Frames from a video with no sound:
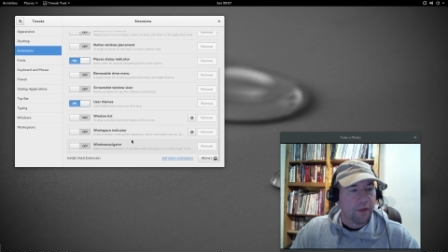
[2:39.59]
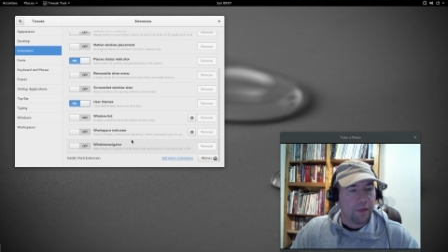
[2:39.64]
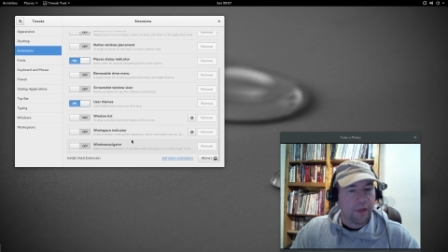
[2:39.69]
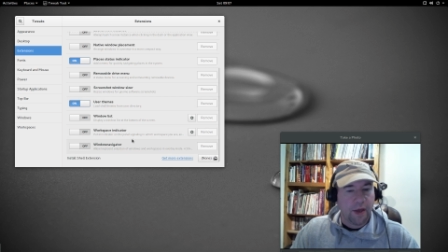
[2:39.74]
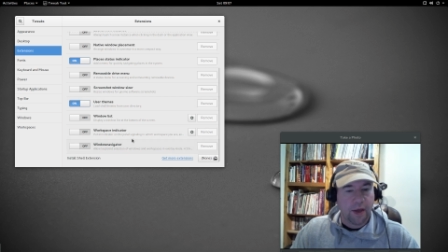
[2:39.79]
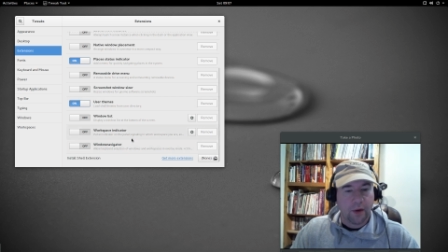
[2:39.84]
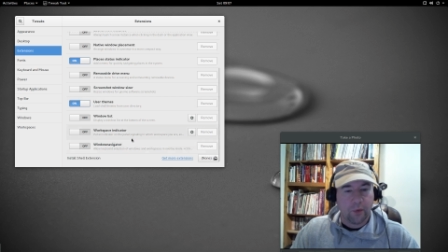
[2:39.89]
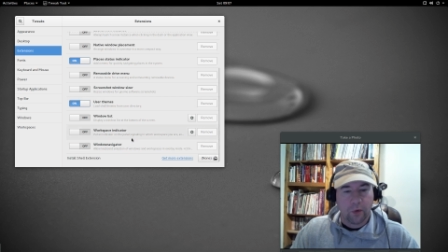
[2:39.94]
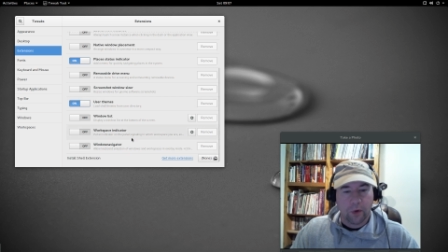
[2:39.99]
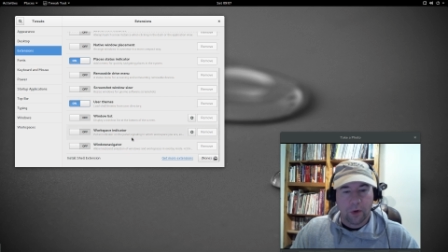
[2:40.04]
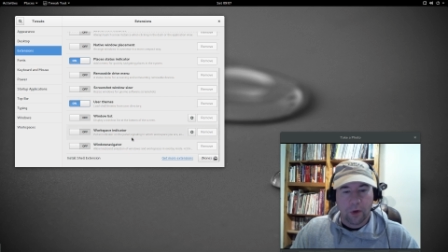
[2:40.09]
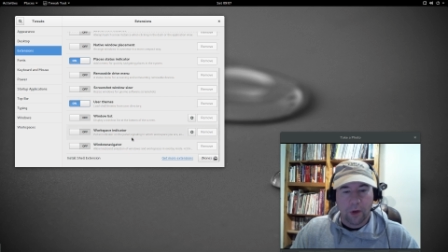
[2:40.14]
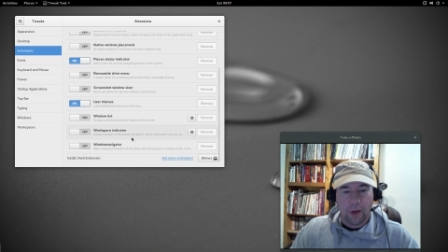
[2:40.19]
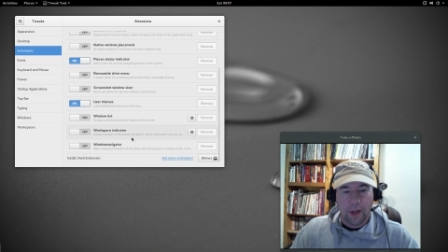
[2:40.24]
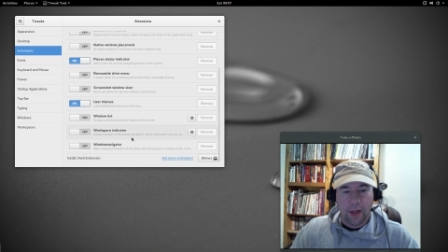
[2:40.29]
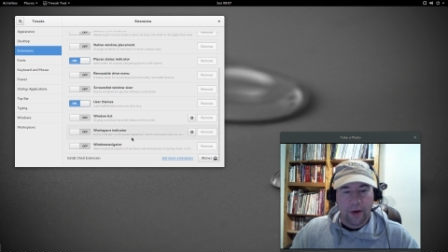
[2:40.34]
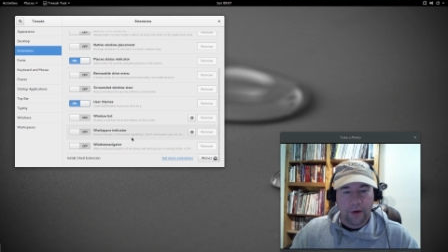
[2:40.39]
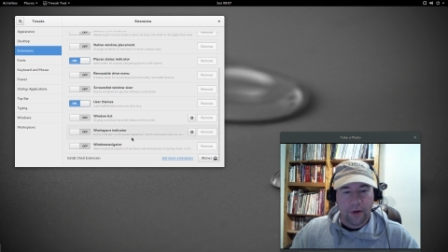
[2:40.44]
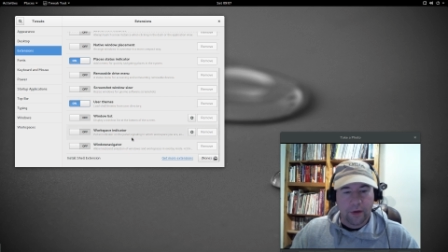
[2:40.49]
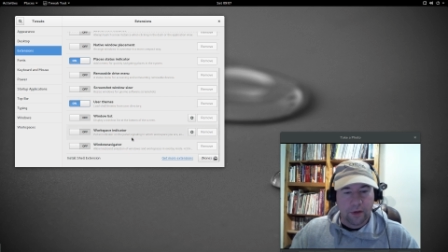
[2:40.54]
That will
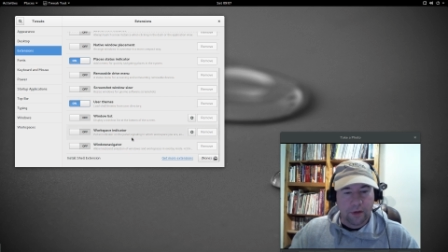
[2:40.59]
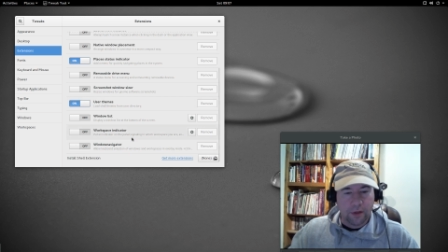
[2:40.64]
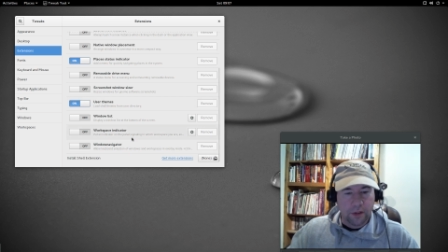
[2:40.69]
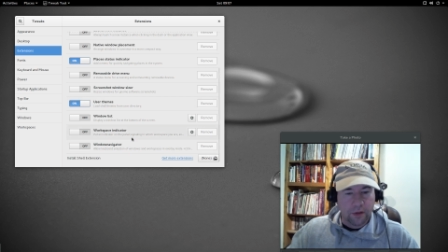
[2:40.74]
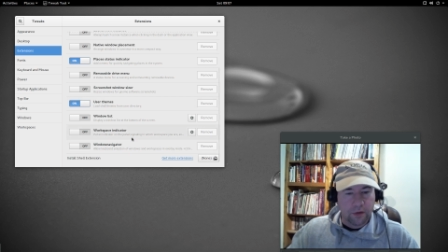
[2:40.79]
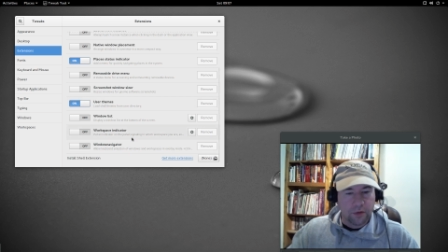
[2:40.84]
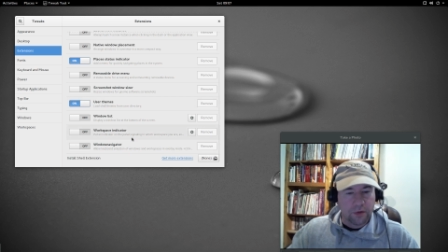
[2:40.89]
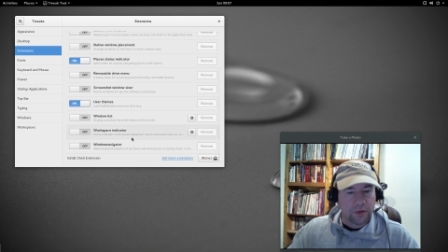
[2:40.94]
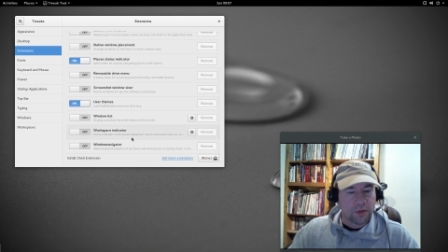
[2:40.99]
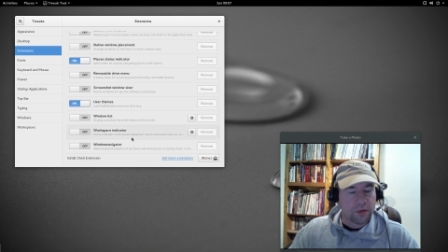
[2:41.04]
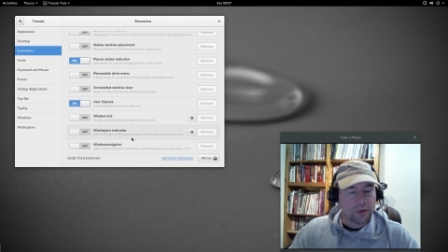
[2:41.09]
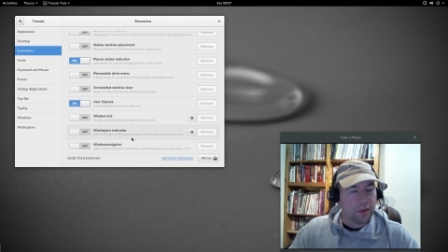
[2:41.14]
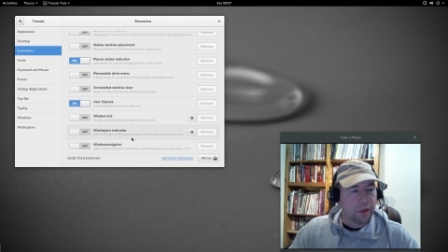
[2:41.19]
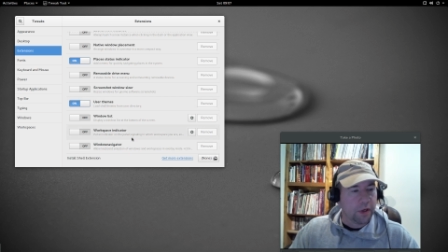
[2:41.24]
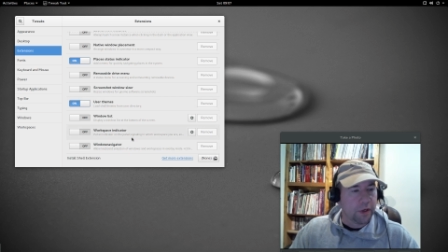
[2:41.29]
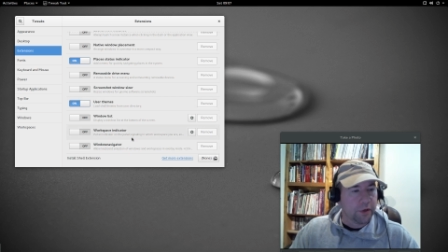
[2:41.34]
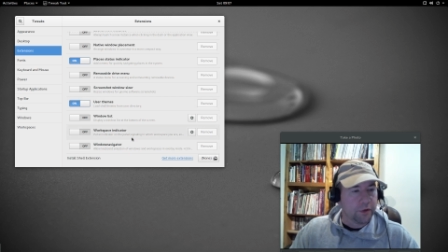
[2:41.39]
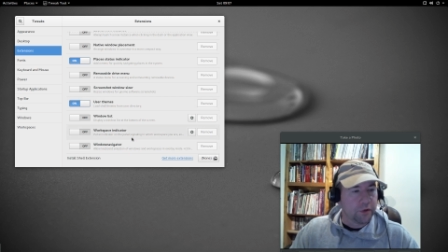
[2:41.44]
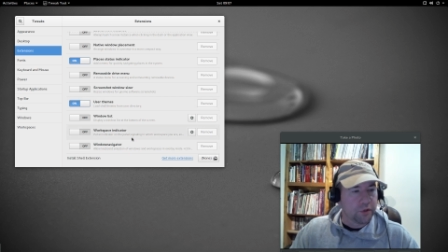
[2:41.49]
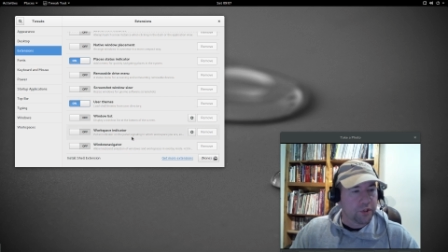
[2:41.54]
allow you to use
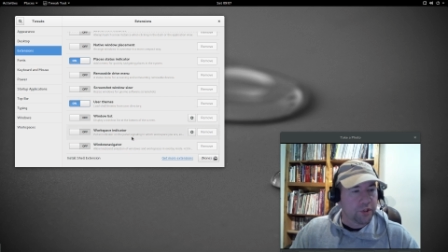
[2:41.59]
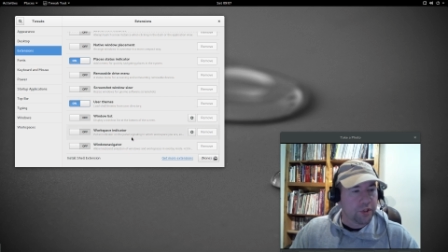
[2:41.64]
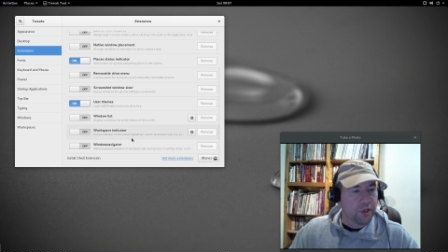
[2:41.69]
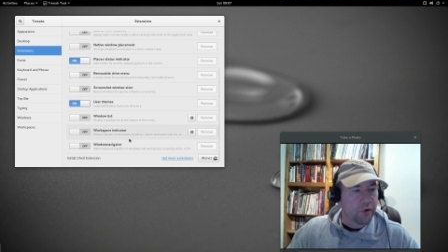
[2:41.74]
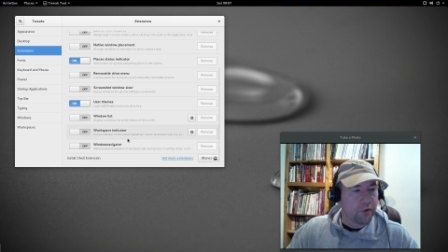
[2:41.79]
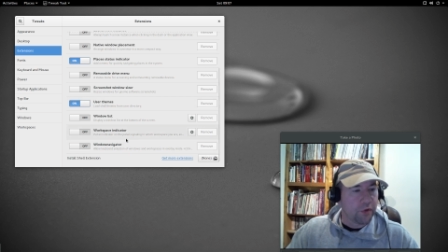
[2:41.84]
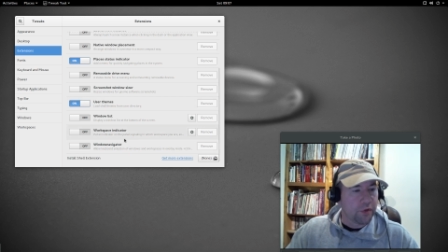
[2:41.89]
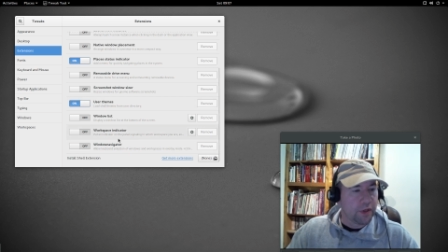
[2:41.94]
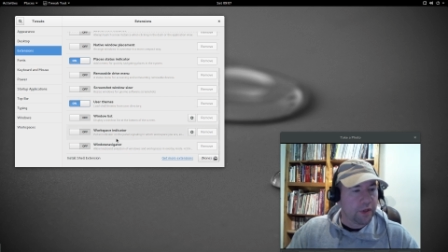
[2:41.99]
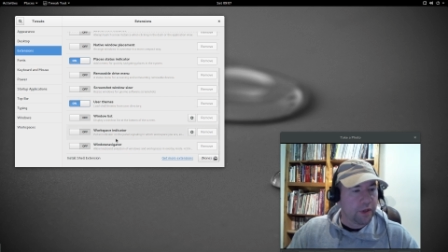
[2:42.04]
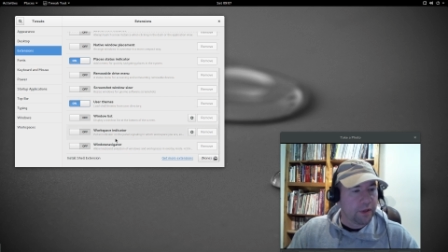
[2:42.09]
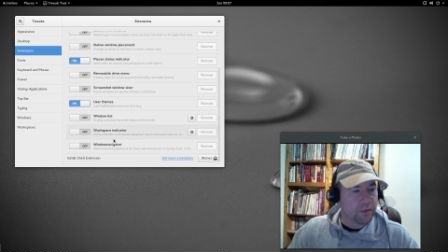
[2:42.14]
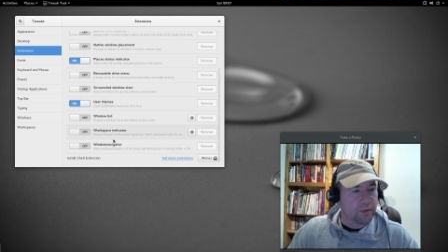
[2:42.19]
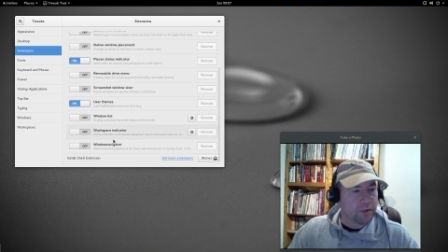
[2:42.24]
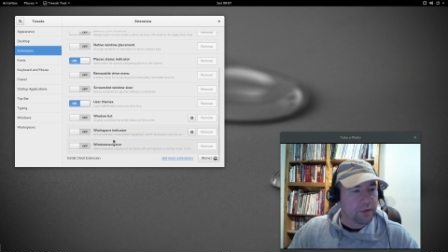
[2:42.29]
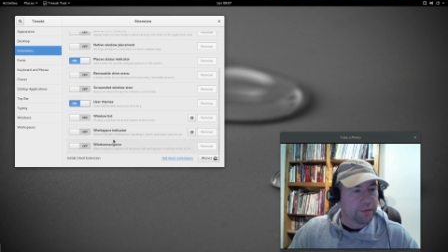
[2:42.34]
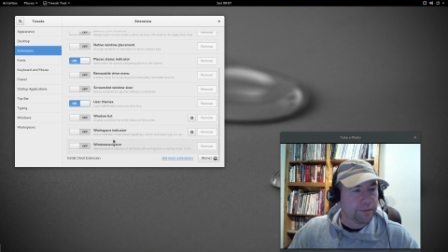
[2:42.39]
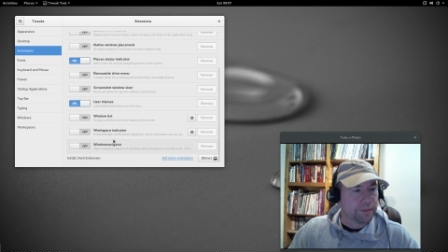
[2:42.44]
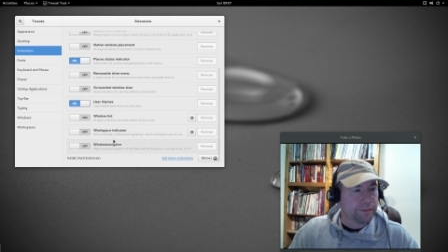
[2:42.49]
other shell themes.